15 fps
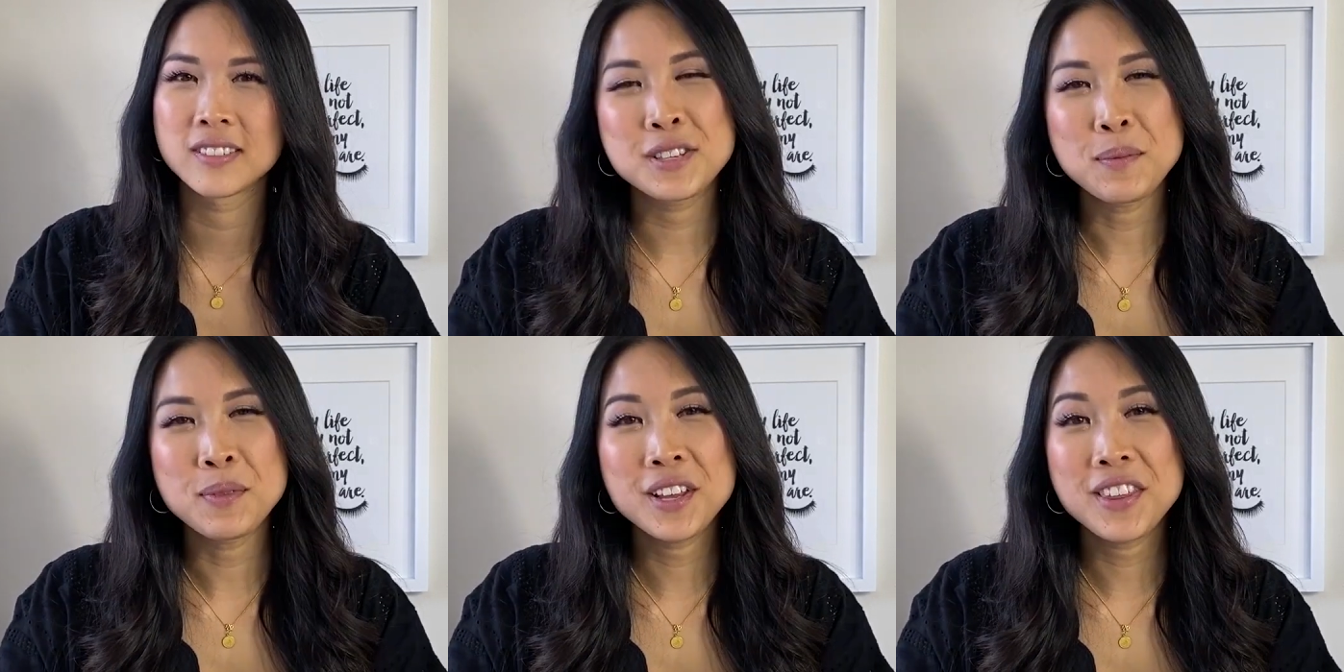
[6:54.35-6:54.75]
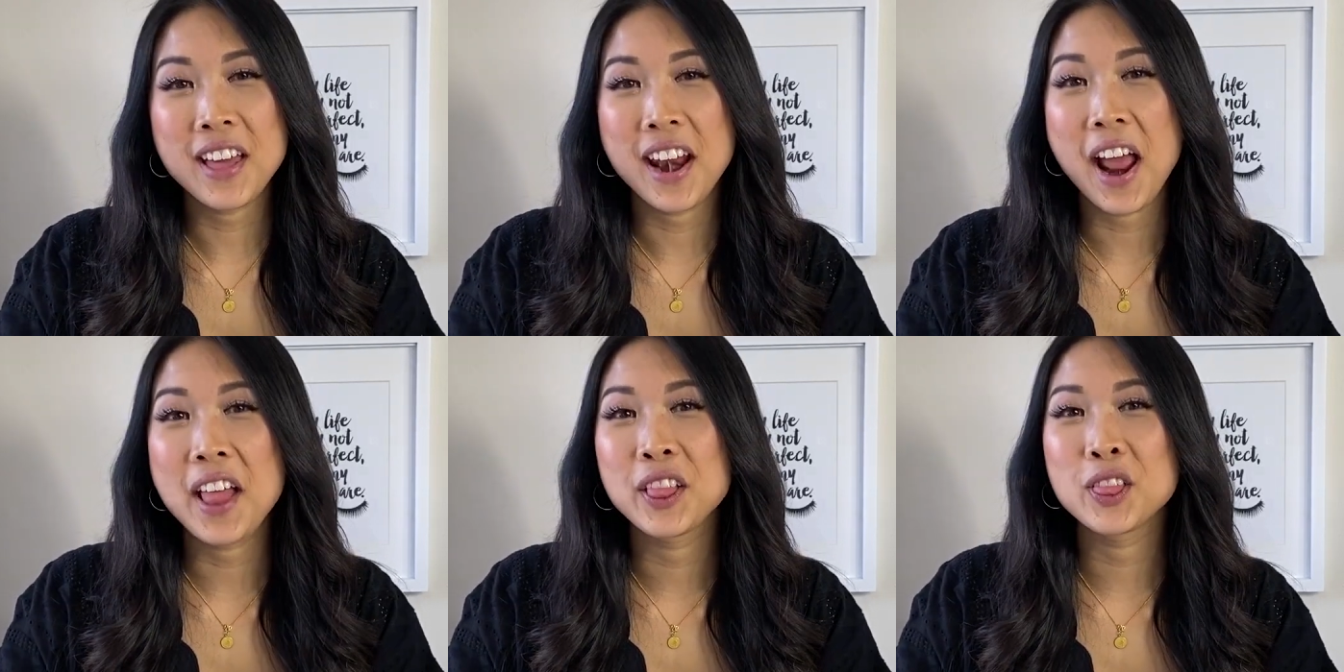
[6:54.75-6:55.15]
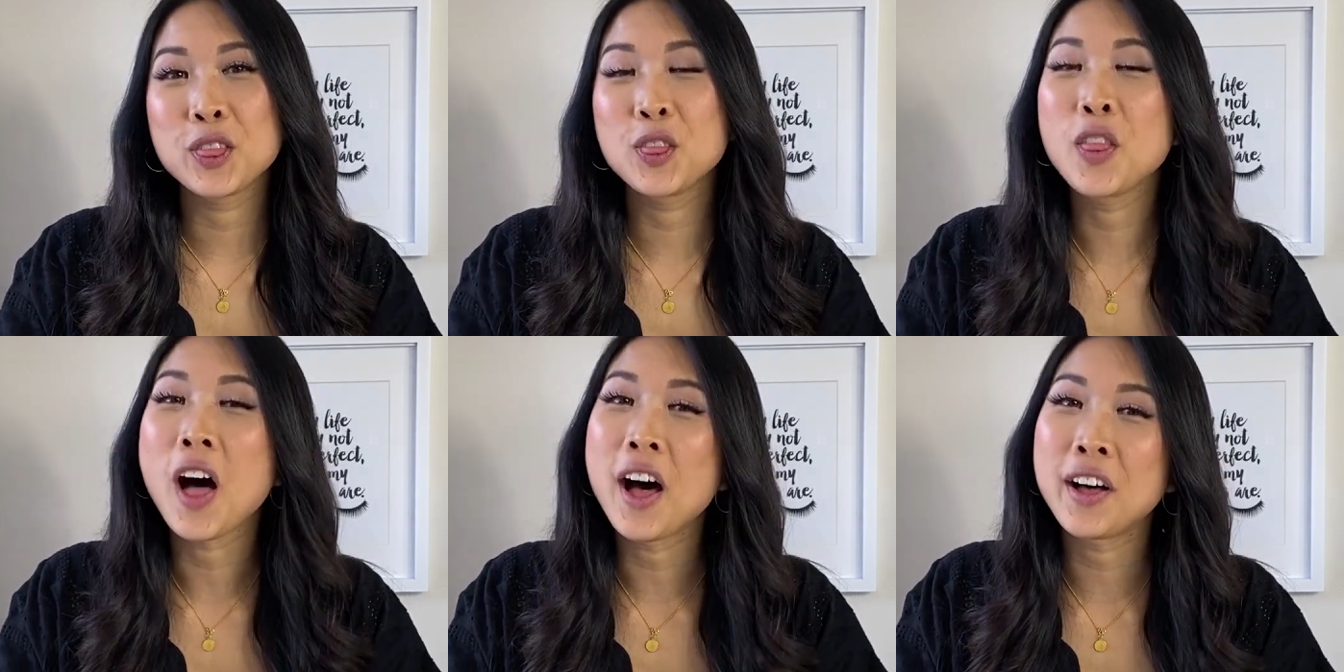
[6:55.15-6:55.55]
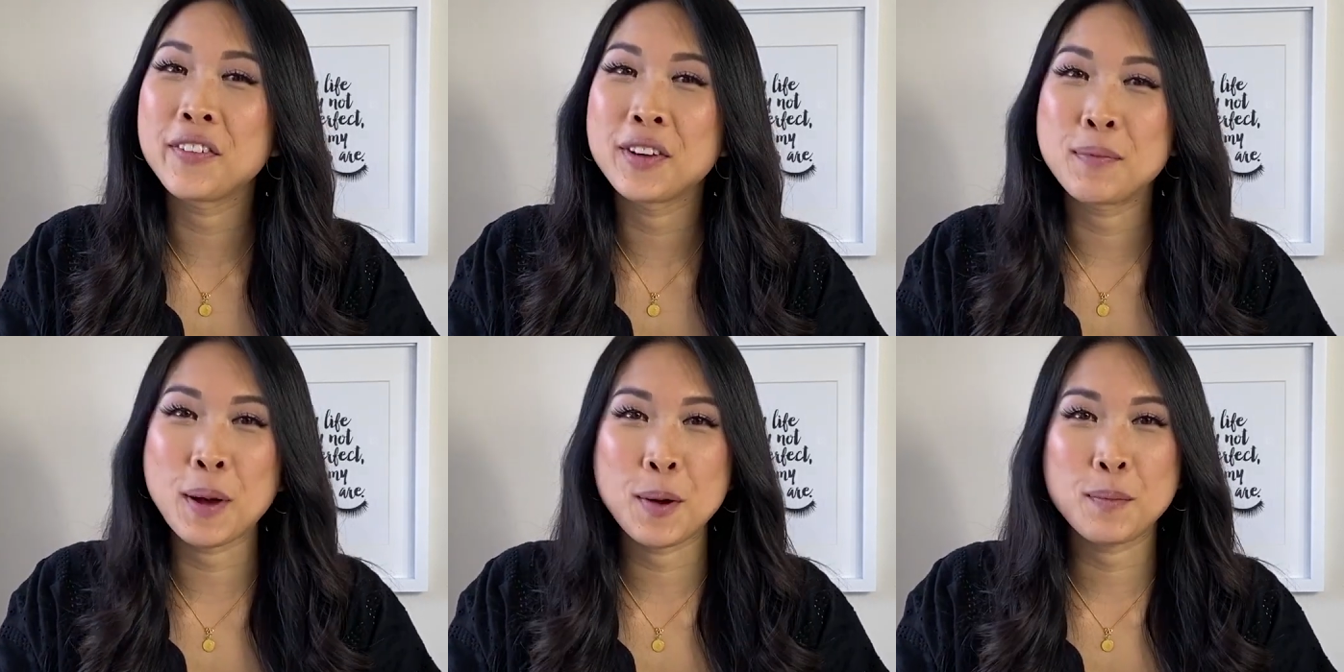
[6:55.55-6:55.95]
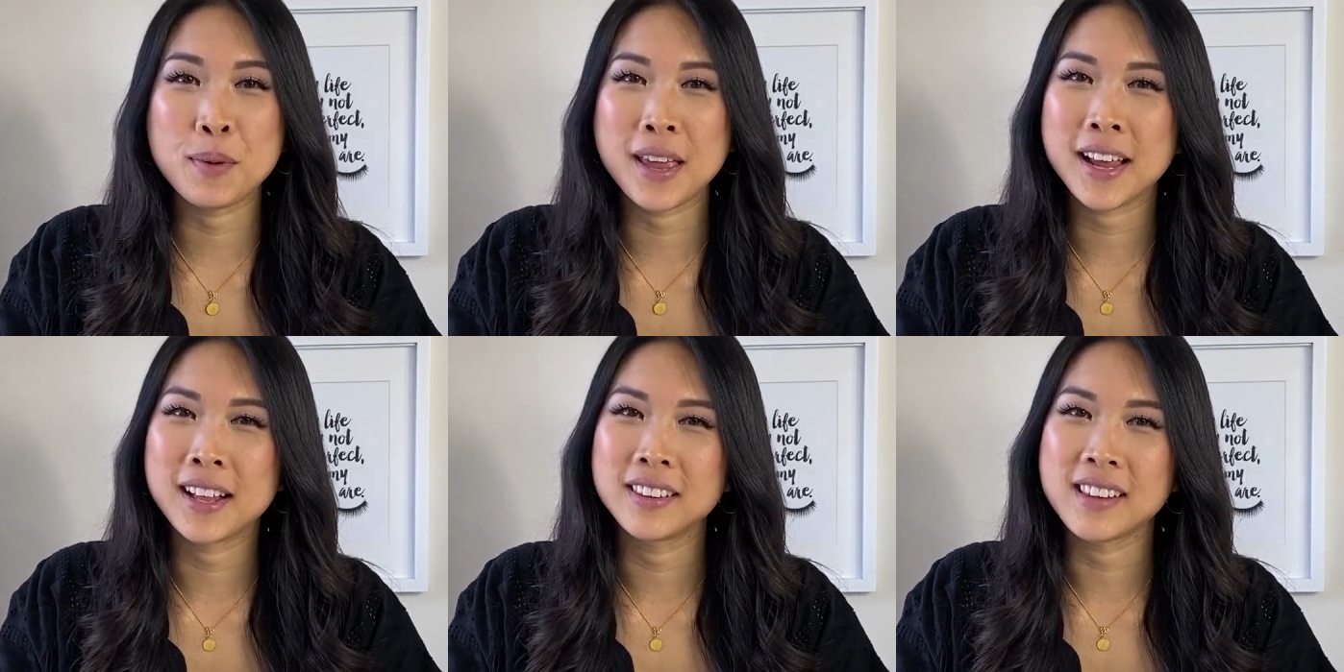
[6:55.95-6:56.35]
Something that I love about
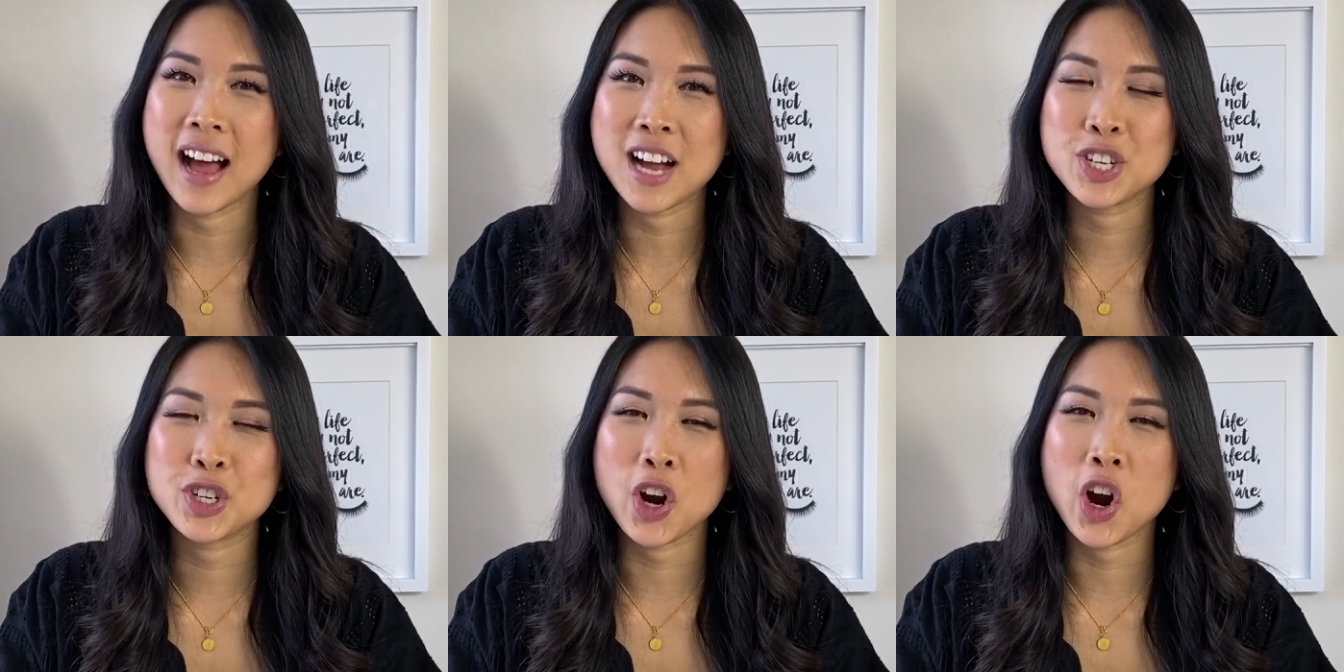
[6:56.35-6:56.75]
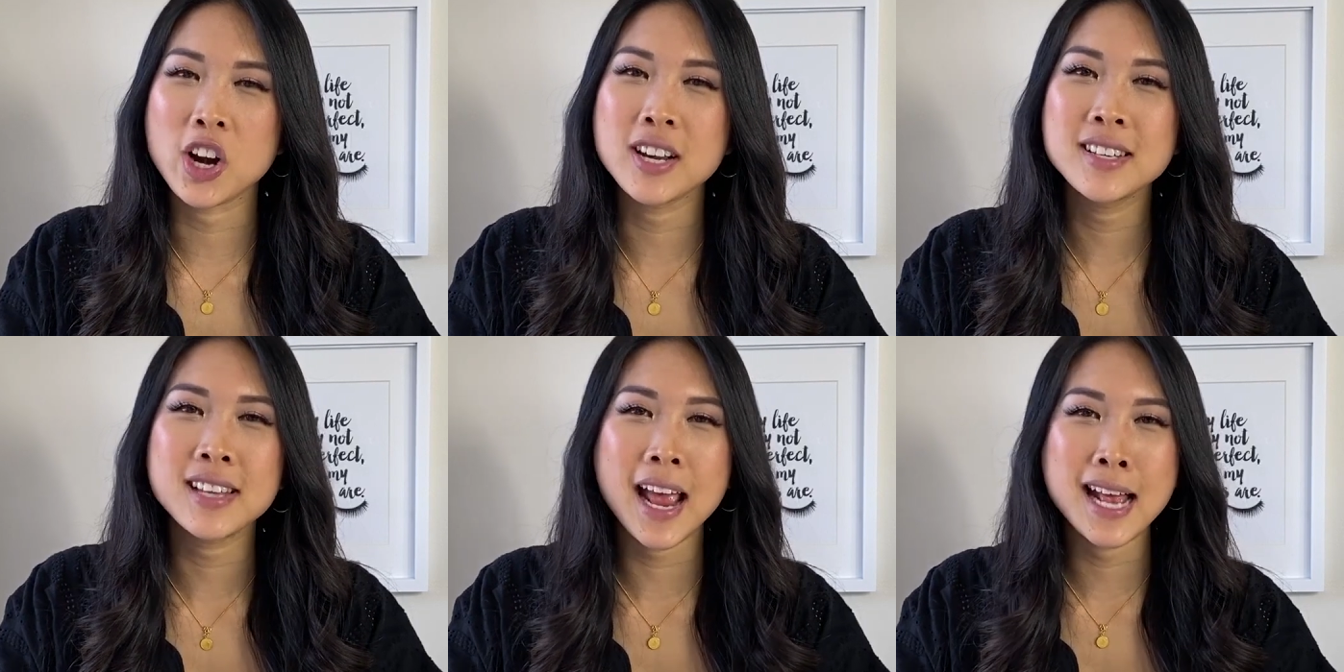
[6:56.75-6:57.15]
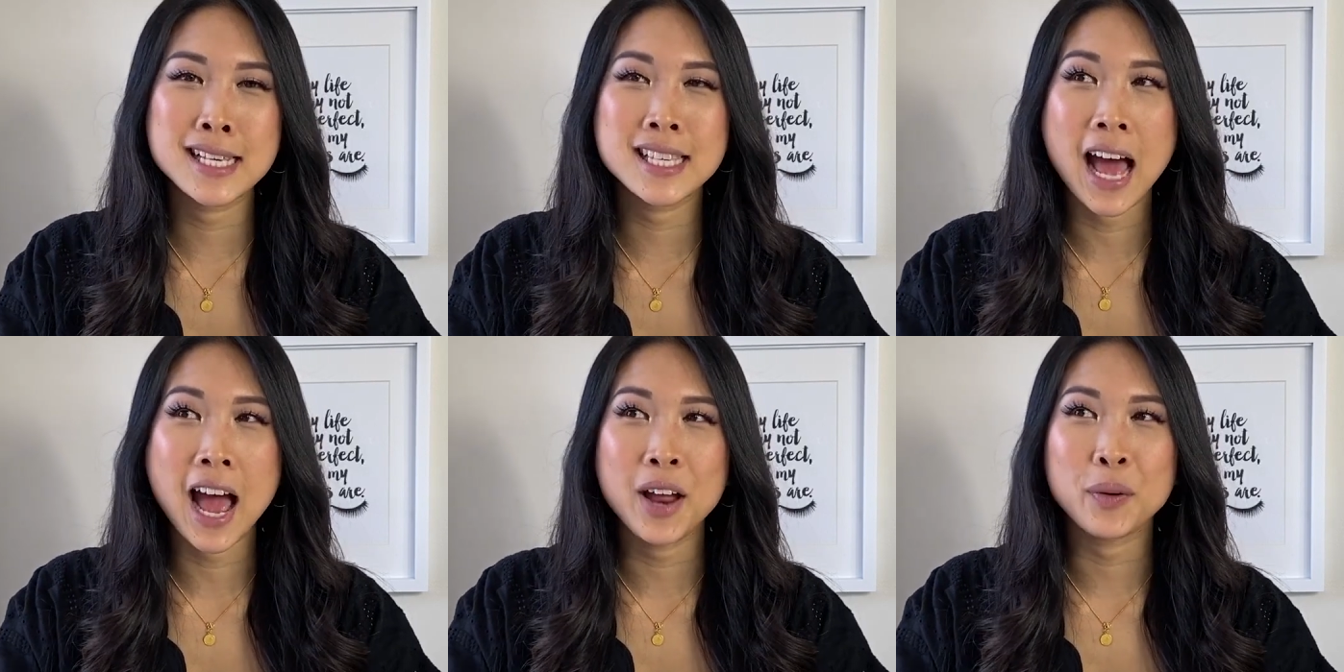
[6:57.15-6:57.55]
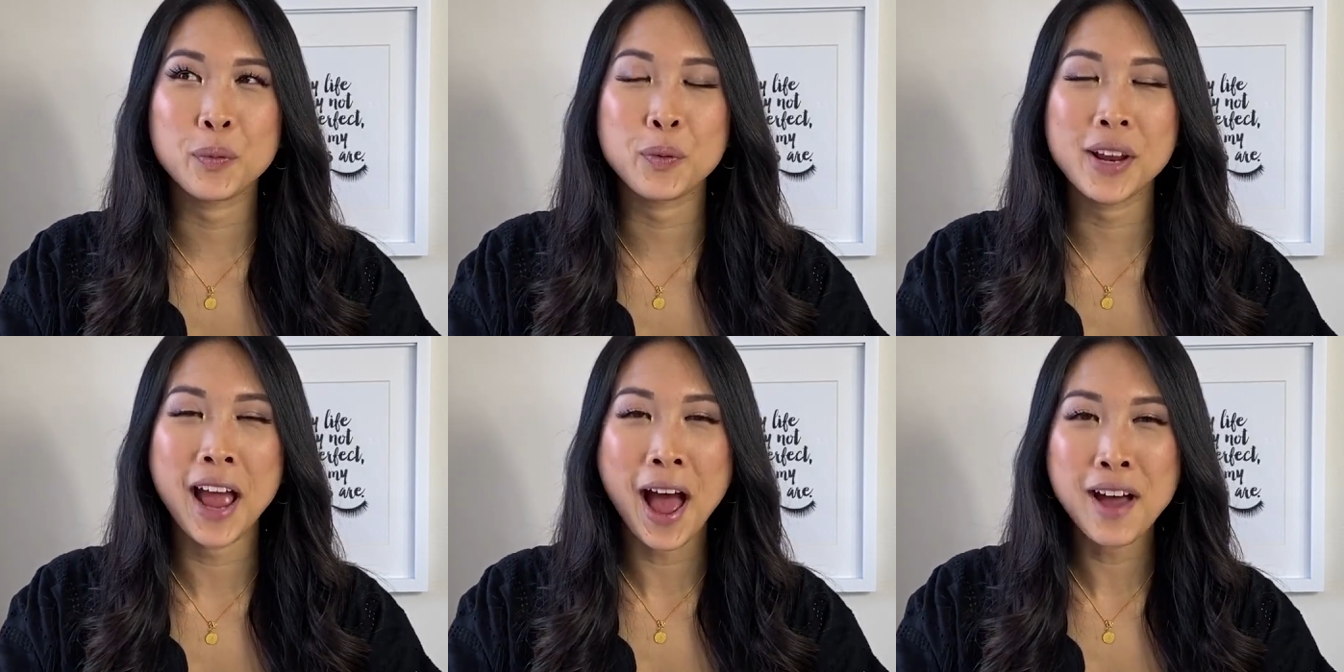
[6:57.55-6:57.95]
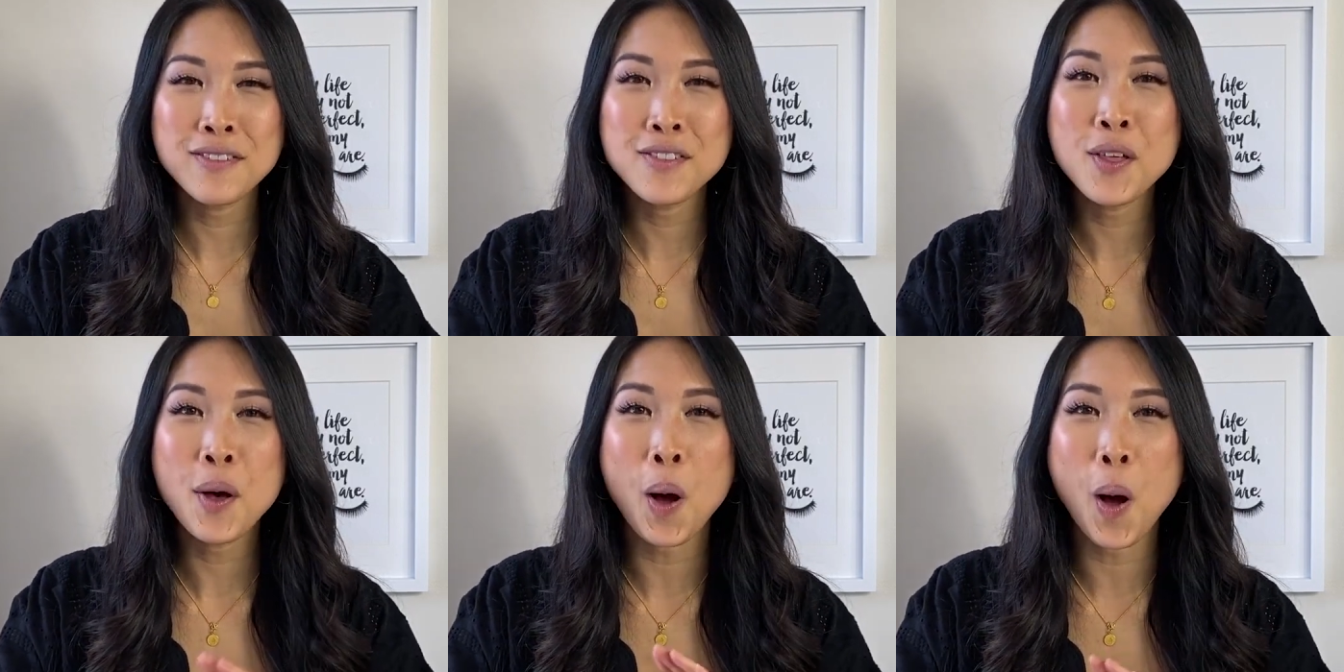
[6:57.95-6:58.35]
being a lash artist is that we
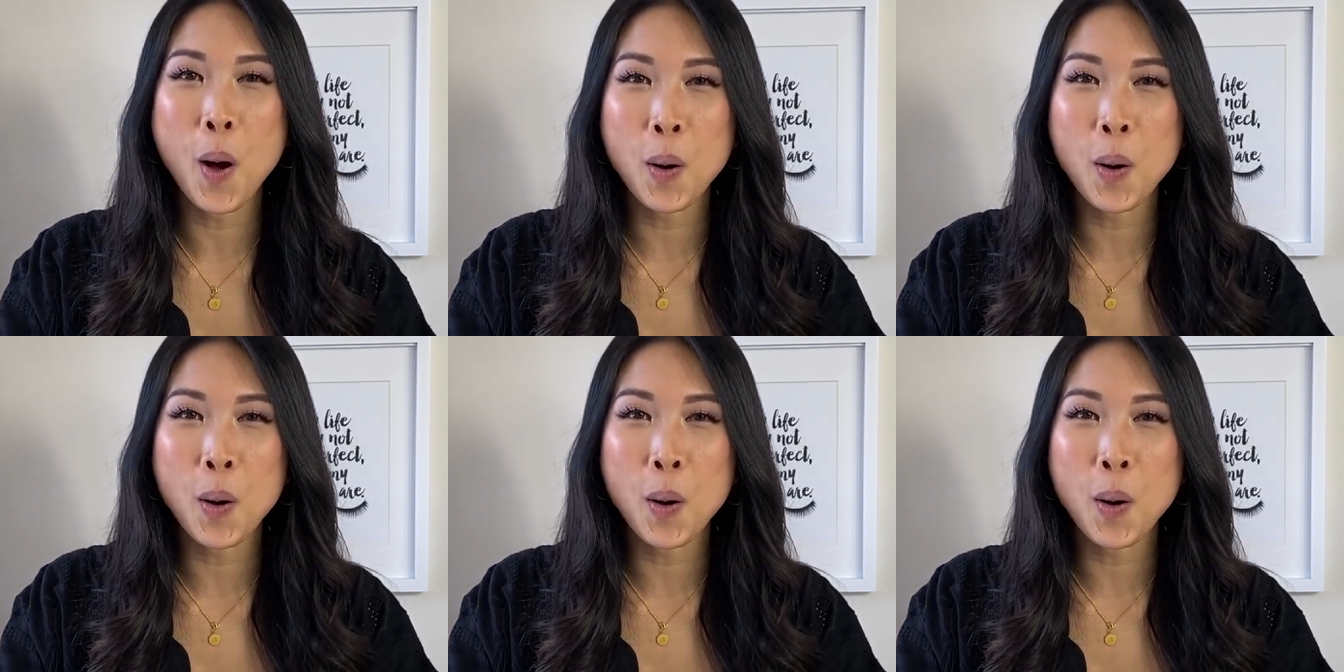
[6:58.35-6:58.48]
have the